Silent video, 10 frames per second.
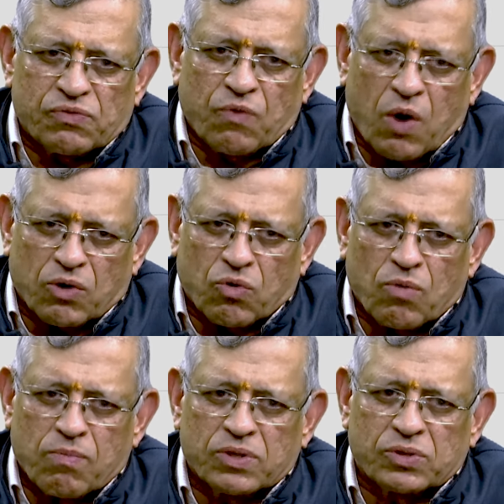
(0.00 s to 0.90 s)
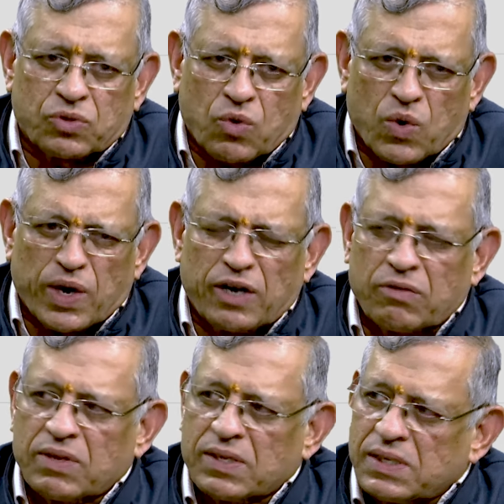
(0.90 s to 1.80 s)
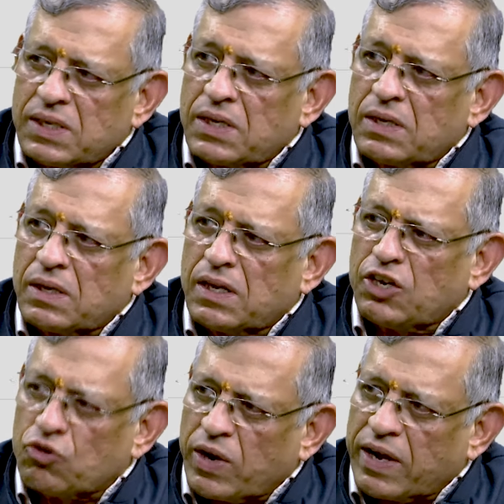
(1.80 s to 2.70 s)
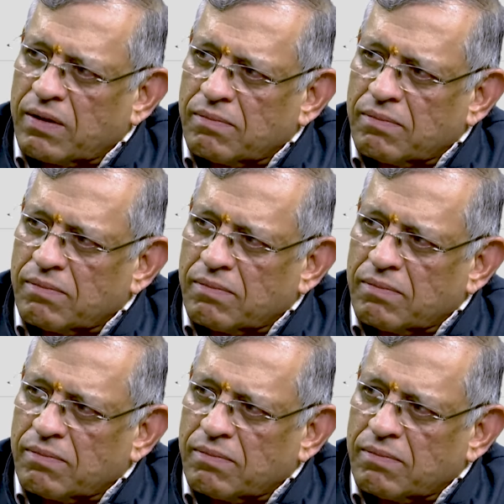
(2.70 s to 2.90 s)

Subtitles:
wardrobe was thrown into the sea in UK.